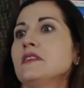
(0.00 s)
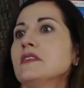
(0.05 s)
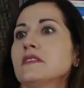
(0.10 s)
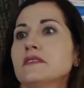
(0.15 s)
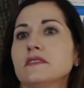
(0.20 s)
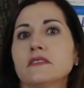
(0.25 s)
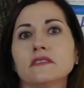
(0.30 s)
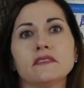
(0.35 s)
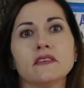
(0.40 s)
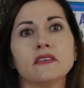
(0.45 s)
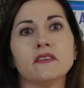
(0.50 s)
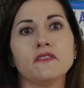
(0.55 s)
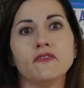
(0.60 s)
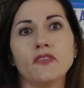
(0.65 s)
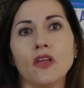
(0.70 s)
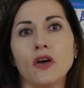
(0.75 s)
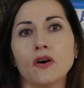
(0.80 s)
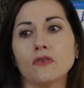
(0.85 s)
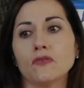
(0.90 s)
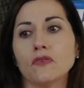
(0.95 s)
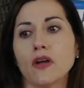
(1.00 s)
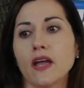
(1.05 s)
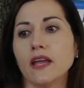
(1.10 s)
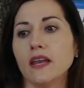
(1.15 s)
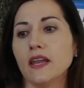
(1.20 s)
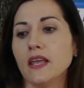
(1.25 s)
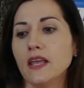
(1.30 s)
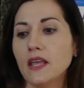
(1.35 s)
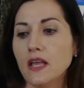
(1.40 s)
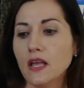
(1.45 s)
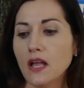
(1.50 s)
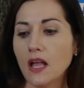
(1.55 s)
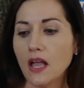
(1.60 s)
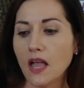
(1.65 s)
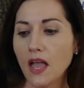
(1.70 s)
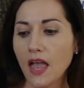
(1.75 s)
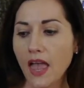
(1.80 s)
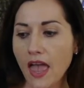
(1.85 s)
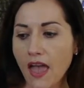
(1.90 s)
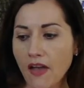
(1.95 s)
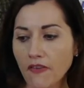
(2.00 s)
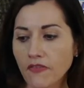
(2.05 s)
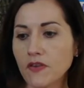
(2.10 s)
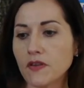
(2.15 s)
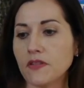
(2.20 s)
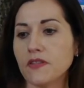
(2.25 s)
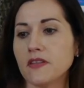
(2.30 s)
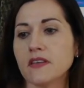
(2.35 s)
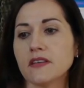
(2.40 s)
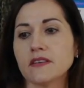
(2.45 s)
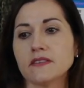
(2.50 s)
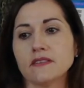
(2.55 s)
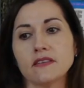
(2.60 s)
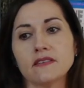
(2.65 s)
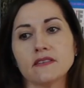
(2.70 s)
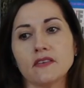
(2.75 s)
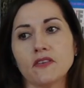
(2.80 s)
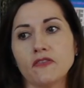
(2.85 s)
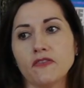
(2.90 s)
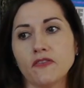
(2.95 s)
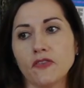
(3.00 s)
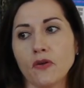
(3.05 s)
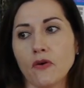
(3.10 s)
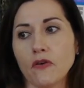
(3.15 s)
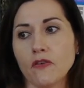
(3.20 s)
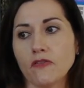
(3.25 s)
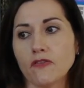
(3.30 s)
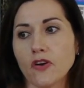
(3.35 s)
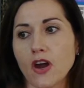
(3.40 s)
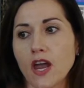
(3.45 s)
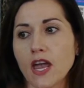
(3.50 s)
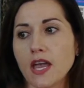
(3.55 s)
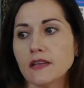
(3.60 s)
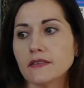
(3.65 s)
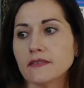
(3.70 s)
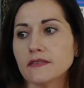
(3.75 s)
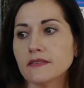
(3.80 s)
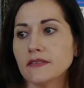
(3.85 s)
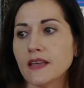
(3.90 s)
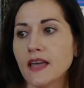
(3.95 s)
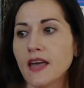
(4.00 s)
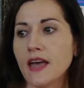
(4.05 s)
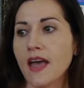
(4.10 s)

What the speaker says: exists in a flow, right? Everything exists in a flow of grace,